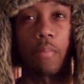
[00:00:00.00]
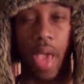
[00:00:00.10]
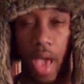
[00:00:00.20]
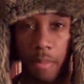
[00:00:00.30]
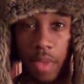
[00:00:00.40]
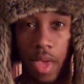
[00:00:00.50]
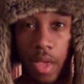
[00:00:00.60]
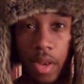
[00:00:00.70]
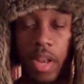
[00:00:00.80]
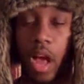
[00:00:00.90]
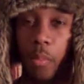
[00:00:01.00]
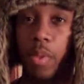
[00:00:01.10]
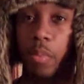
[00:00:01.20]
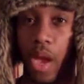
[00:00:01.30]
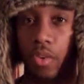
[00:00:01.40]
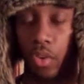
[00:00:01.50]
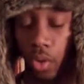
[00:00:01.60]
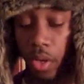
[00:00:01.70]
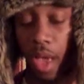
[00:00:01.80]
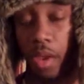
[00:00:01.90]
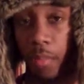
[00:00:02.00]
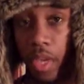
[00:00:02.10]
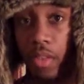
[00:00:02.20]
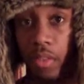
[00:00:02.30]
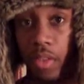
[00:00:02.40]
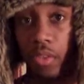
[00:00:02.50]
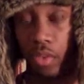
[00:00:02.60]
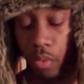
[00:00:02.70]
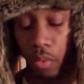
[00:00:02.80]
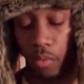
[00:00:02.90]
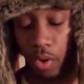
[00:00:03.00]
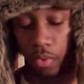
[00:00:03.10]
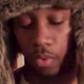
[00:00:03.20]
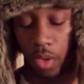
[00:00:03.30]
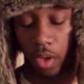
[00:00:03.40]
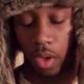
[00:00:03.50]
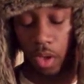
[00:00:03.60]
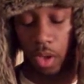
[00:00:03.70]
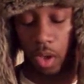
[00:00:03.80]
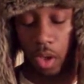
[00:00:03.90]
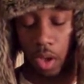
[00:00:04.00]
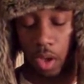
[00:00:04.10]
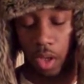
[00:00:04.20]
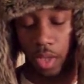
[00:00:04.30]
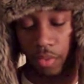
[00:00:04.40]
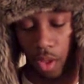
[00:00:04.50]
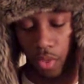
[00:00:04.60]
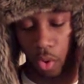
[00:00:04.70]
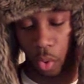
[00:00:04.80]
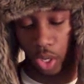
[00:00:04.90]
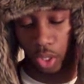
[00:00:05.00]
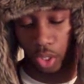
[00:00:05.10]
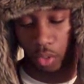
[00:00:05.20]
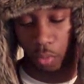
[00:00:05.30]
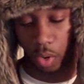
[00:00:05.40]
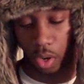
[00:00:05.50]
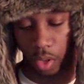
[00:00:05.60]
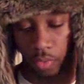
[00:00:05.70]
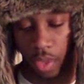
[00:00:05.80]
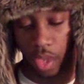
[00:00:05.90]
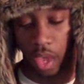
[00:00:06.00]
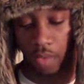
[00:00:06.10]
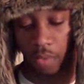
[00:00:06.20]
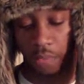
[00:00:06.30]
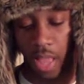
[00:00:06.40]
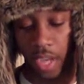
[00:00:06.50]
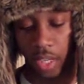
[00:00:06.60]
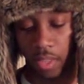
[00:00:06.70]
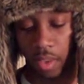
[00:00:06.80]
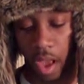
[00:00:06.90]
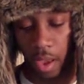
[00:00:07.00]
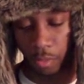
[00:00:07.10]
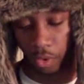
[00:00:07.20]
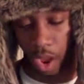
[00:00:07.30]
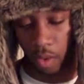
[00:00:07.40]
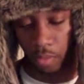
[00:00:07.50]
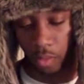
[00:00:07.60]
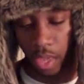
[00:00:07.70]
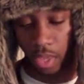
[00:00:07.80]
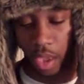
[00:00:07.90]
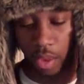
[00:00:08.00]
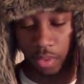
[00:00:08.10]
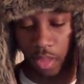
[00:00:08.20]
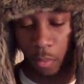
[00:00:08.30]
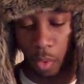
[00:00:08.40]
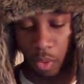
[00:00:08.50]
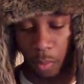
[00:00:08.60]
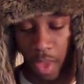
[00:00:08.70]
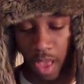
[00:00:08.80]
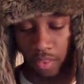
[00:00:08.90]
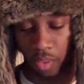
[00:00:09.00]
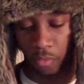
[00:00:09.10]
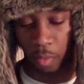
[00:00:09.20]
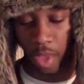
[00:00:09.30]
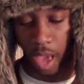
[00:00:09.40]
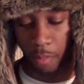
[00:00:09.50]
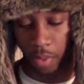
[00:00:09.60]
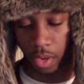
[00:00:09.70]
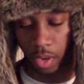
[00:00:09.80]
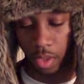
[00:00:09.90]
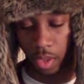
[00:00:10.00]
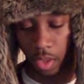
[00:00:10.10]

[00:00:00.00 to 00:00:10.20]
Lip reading: Batman and how people actually look at him in the DC universe. His other question was, if the Flash can time travel, can he stop all the bad stuff from happening?